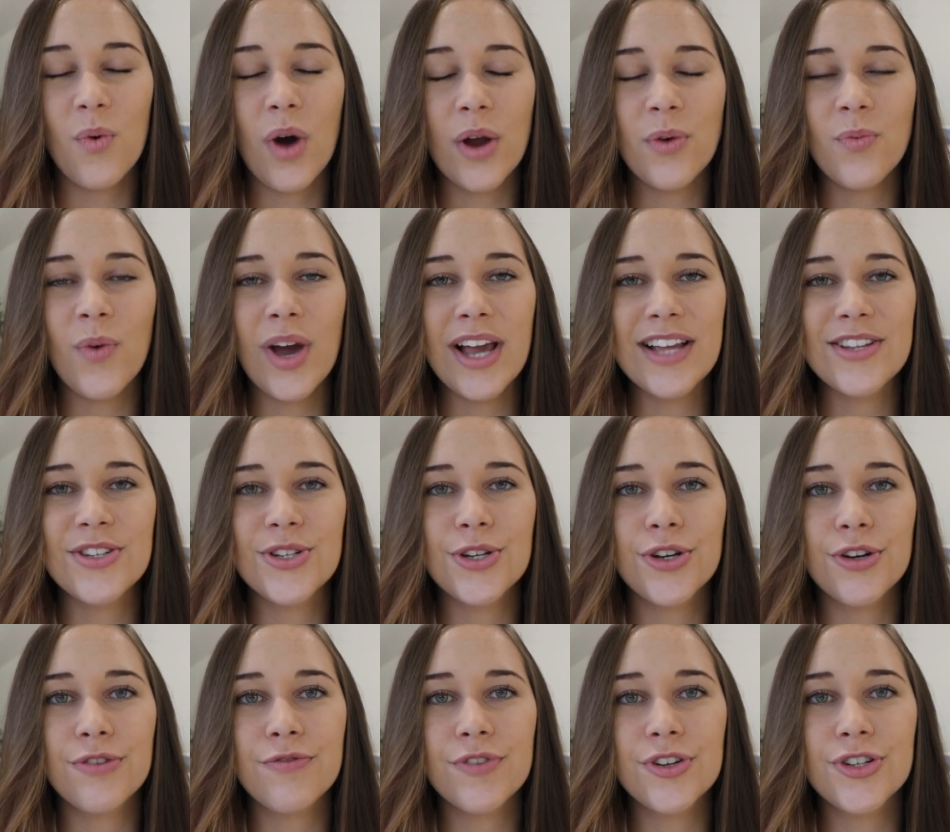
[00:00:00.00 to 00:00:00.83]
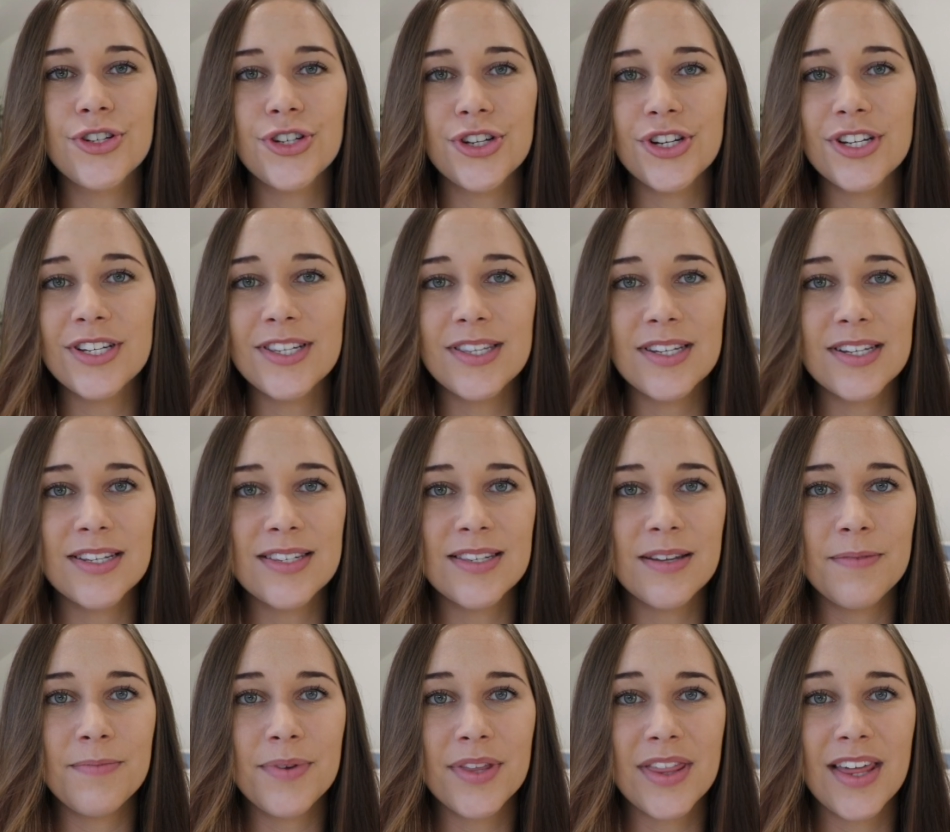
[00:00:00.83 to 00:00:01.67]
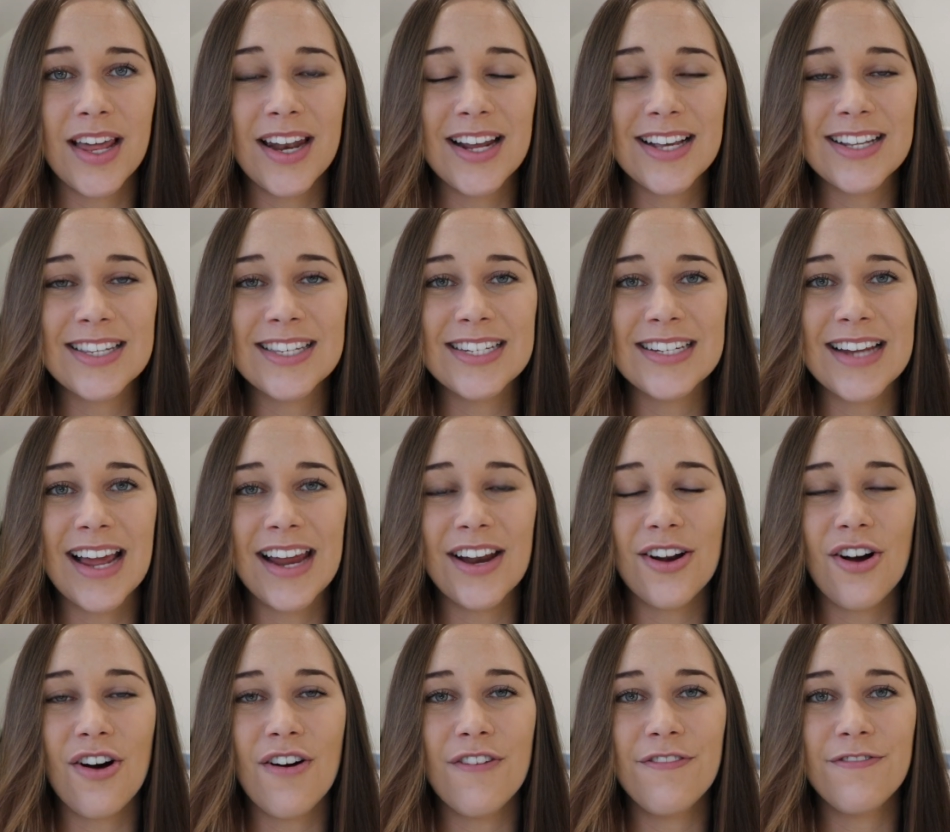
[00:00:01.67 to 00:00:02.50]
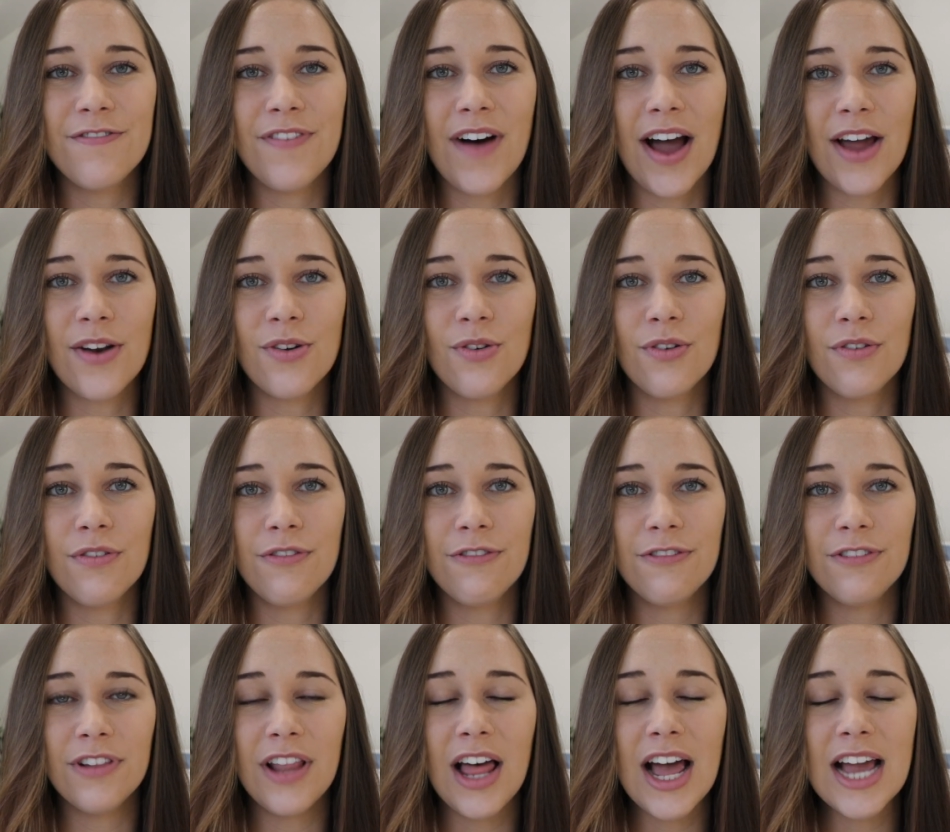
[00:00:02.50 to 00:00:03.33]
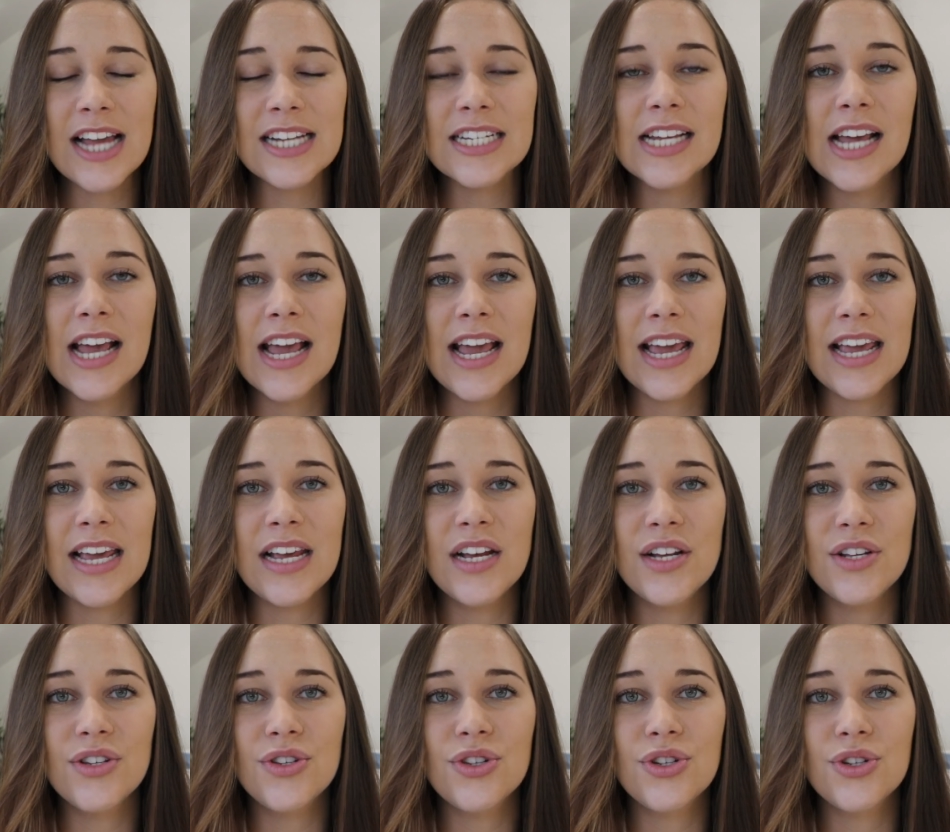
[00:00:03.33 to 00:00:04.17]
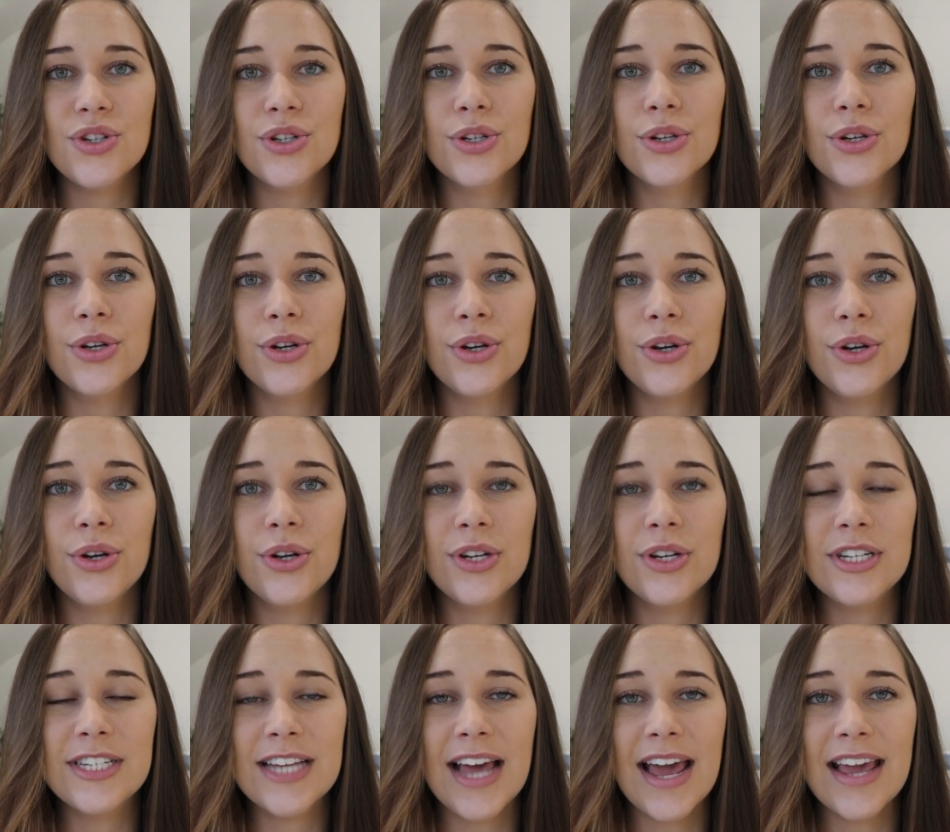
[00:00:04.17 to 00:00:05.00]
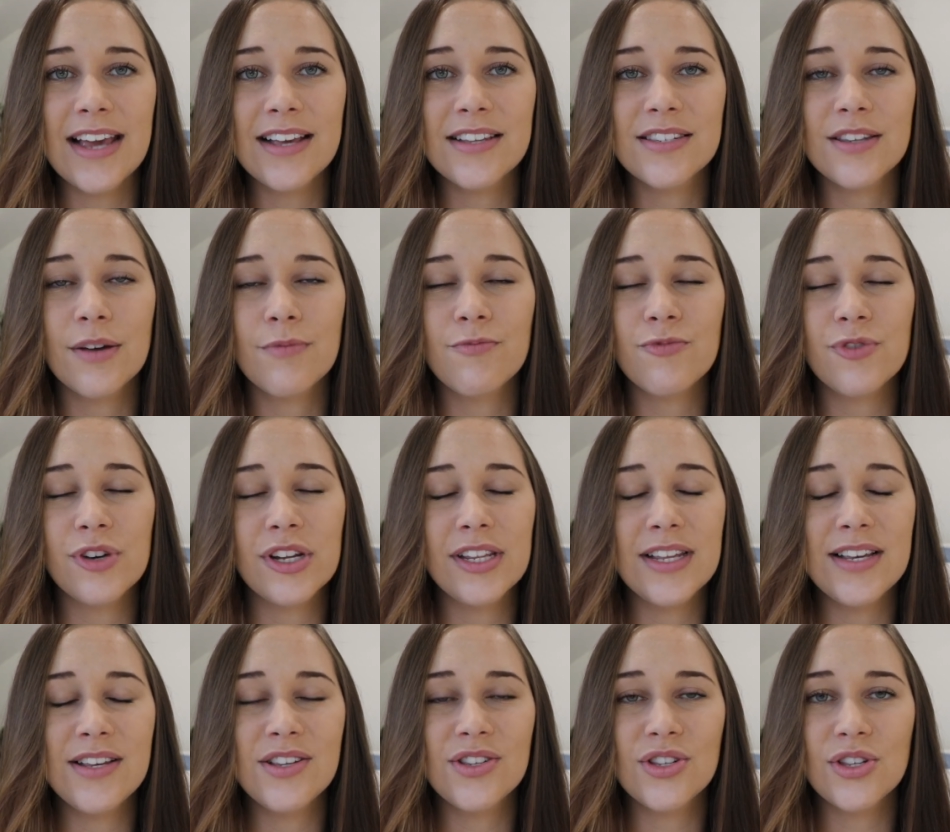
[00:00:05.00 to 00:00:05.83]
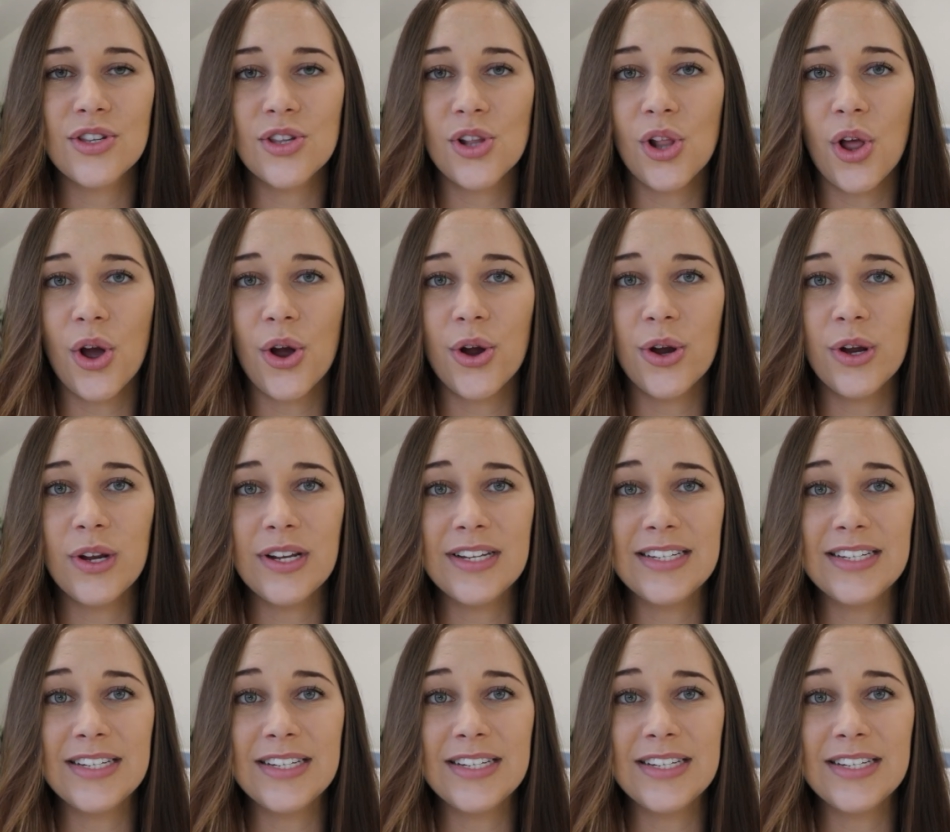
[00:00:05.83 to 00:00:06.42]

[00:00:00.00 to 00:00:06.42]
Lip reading: One way to reduce this sympathetic state of fight or flight is to take some really slow,